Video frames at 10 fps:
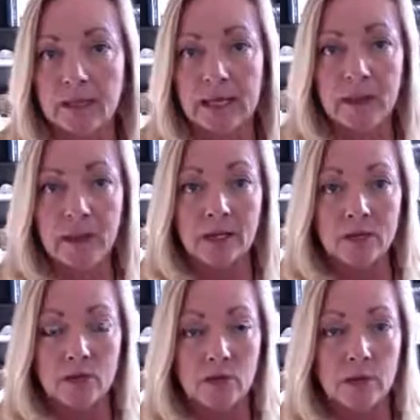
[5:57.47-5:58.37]
email
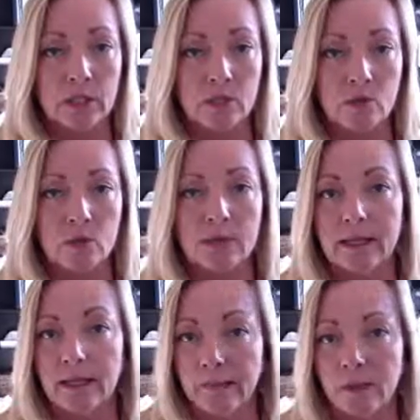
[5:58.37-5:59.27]
distributing tools
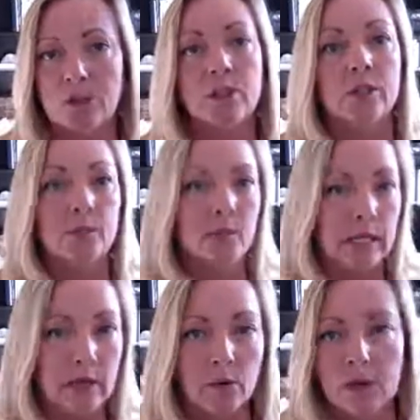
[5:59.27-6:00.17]
like MailChimp or
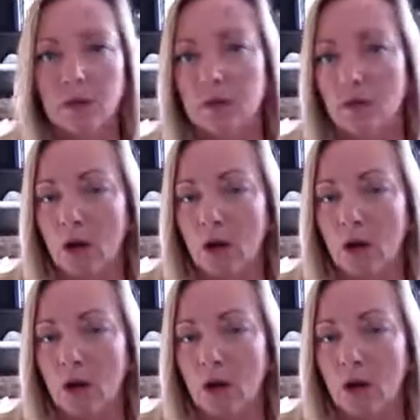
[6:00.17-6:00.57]
Aweber,